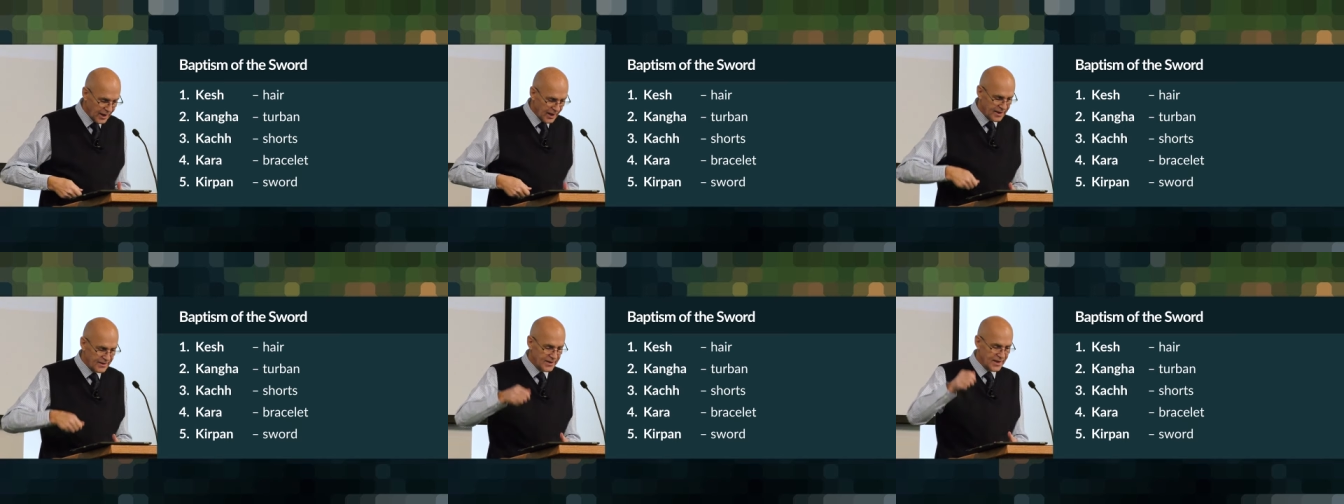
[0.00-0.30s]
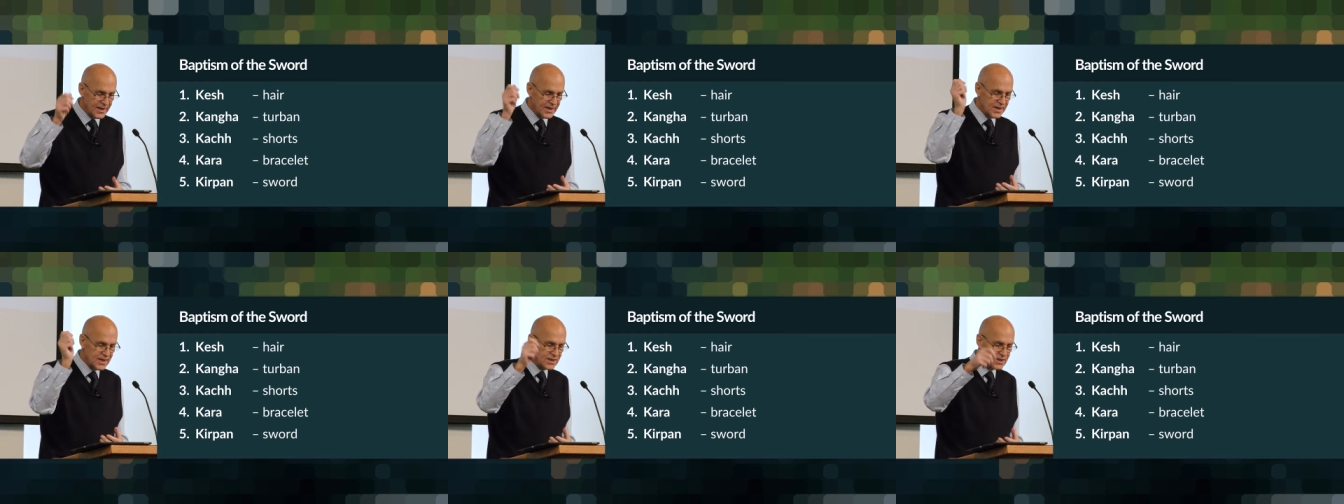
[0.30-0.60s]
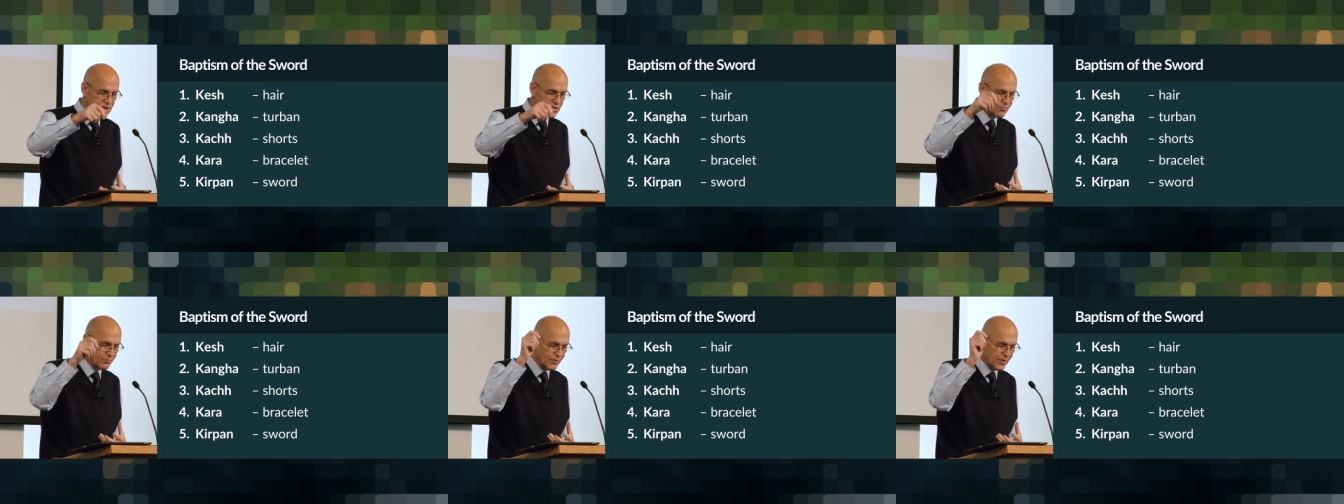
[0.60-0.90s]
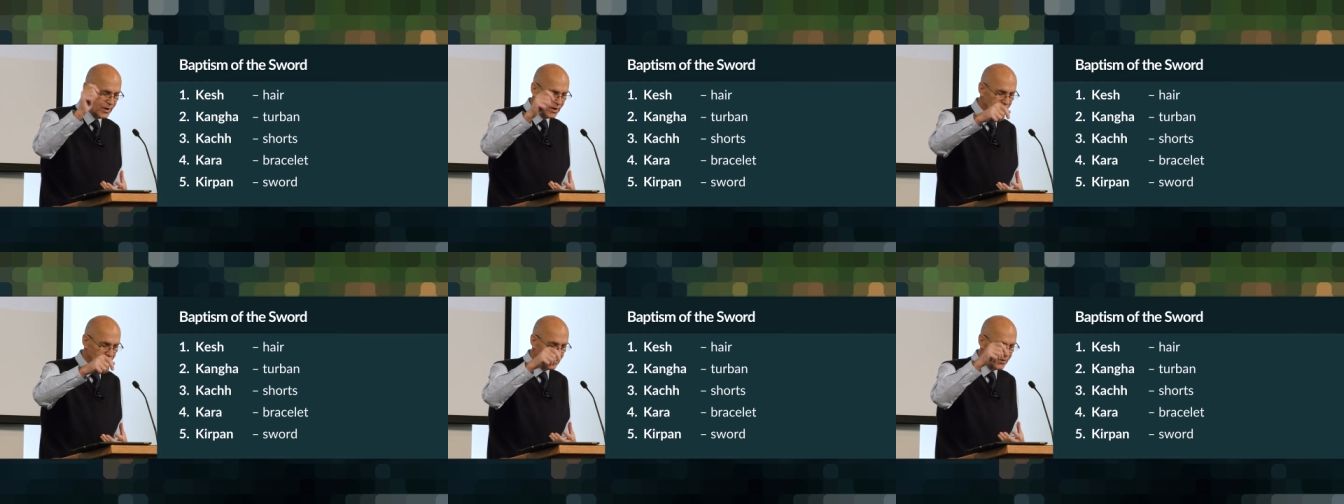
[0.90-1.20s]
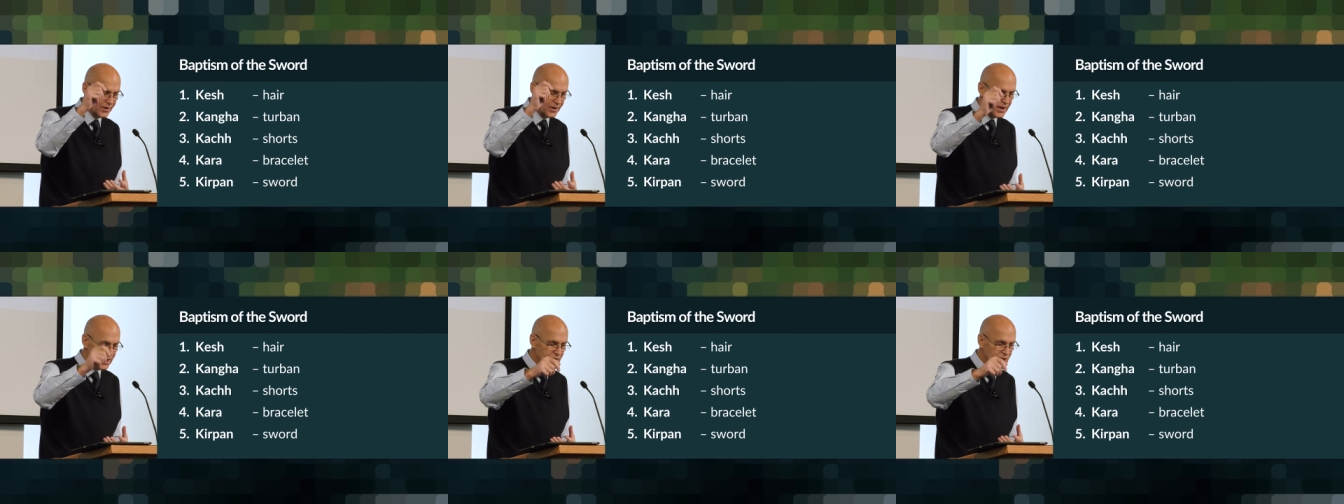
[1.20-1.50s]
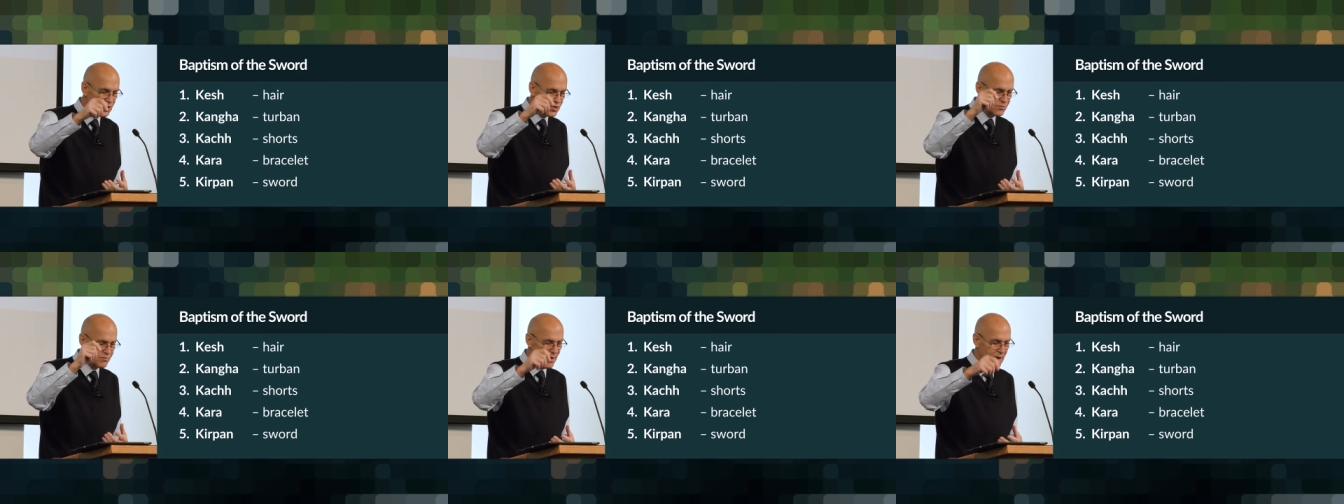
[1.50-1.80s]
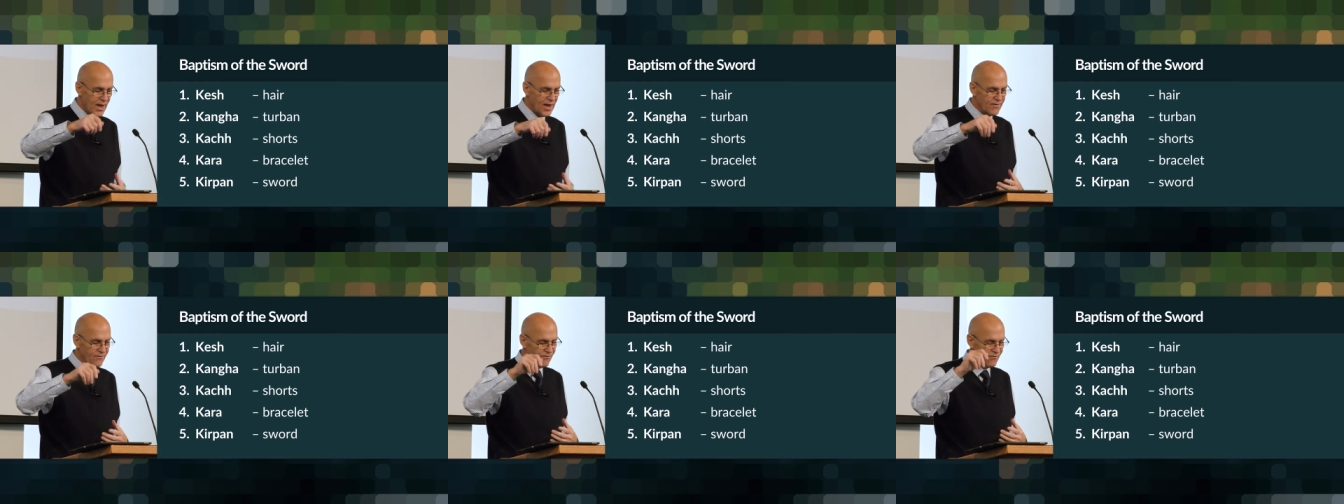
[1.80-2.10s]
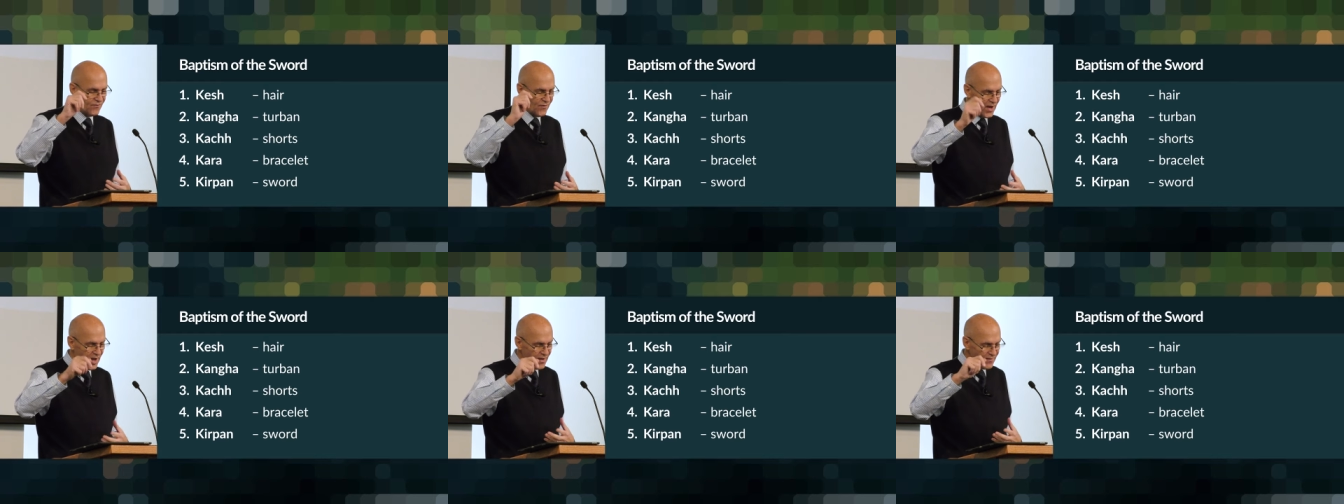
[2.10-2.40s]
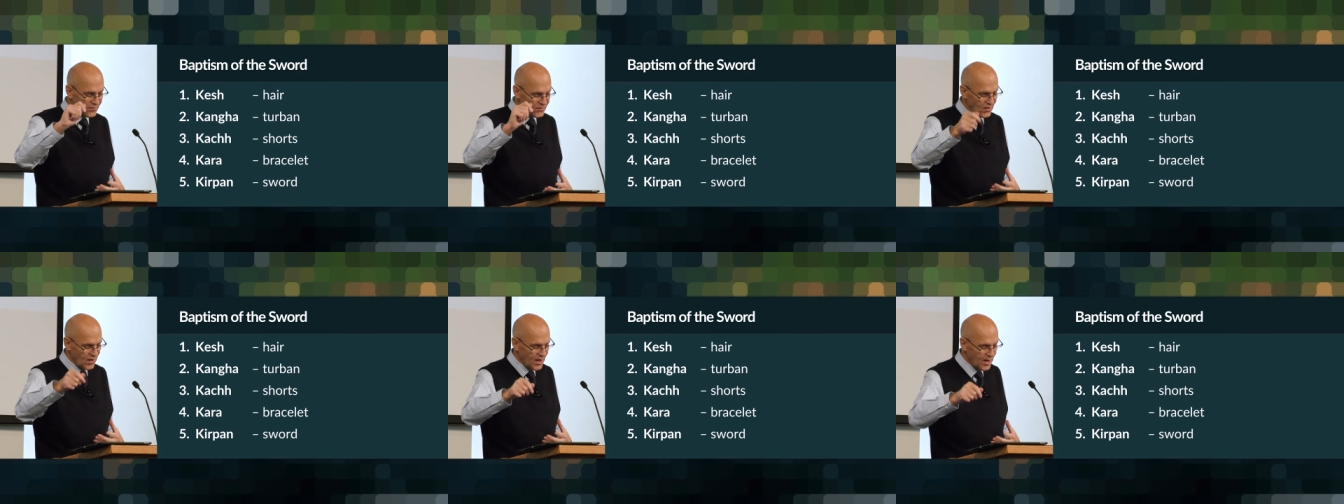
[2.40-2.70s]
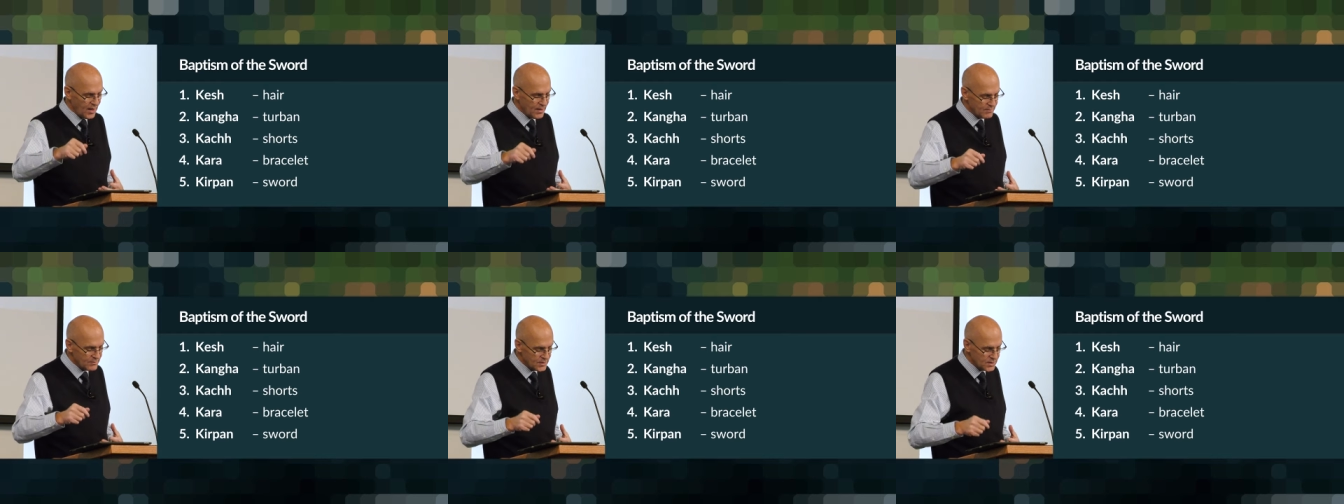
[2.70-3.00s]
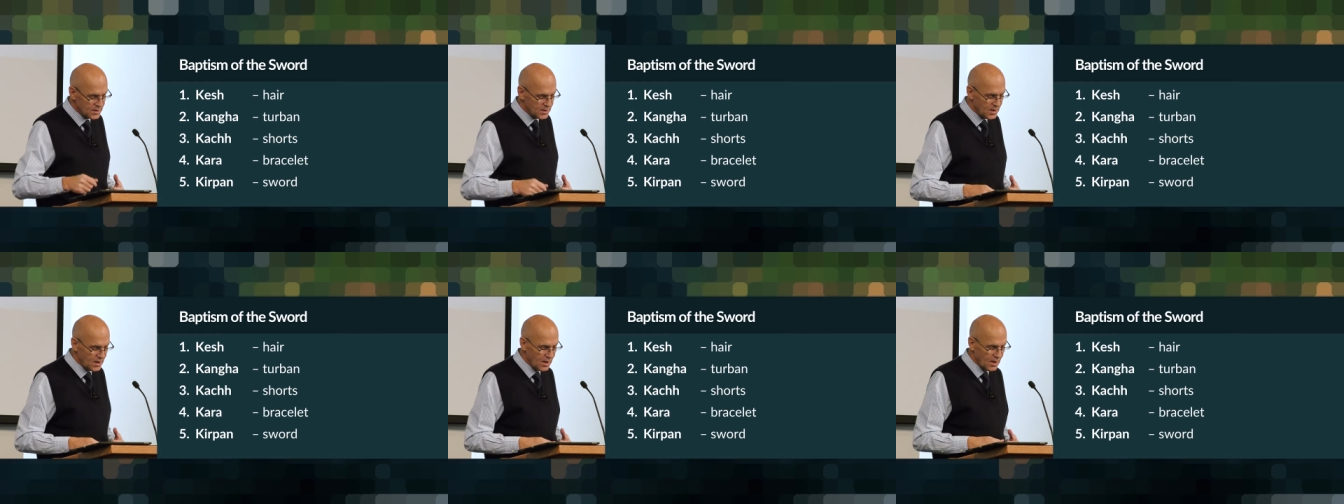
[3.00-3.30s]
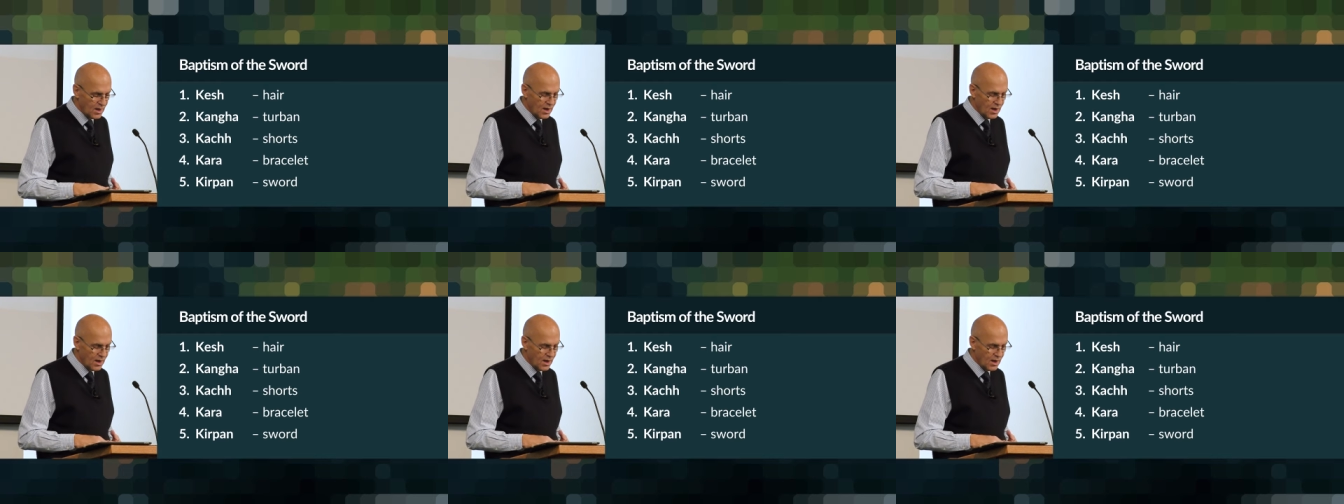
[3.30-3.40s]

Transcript: and then he sprinkled each man five times